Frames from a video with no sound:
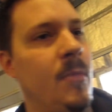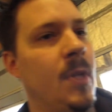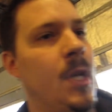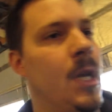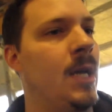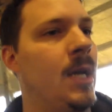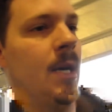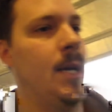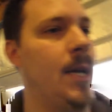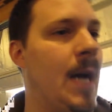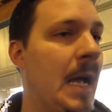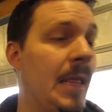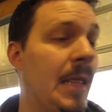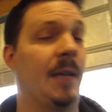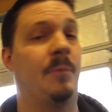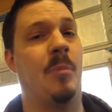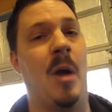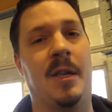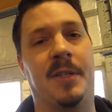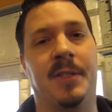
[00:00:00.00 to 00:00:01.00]
I
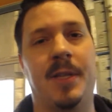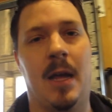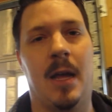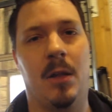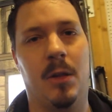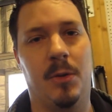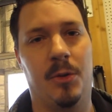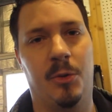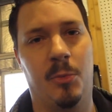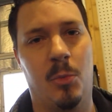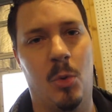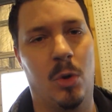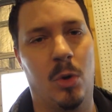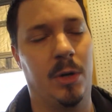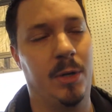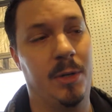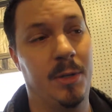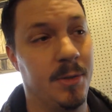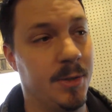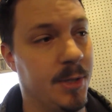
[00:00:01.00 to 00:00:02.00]
like my style a little
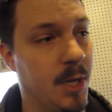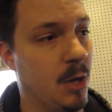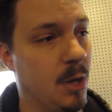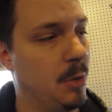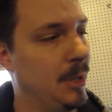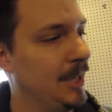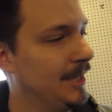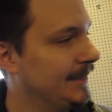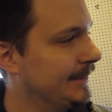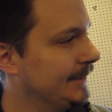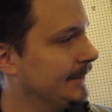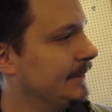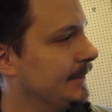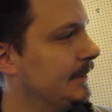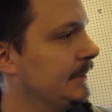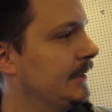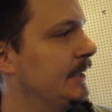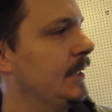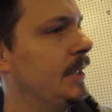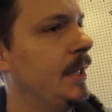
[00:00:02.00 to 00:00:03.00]
more, so
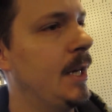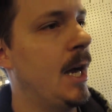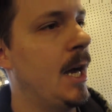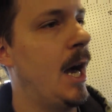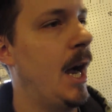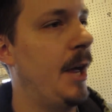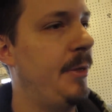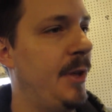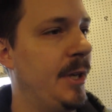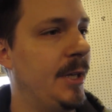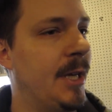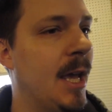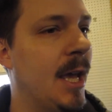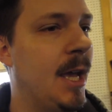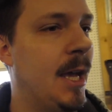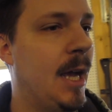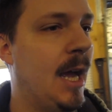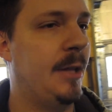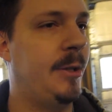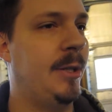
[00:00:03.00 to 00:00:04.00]
I think
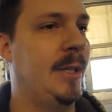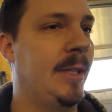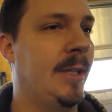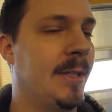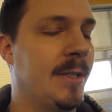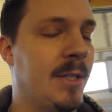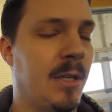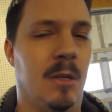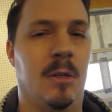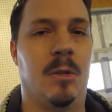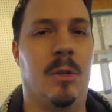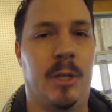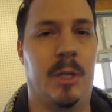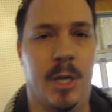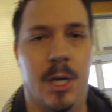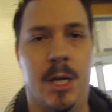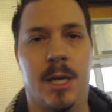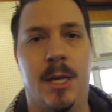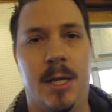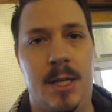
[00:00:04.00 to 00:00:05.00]
it's going to look
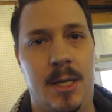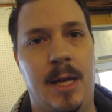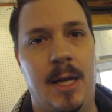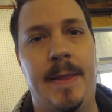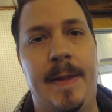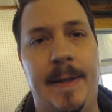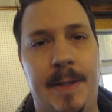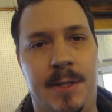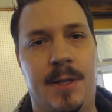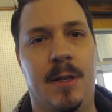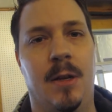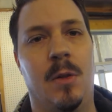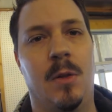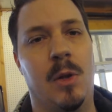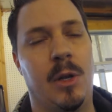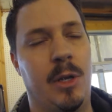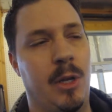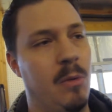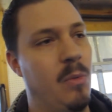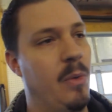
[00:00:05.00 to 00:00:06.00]
good. I think it's going to
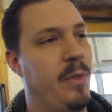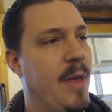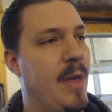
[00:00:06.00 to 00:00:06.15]
look good with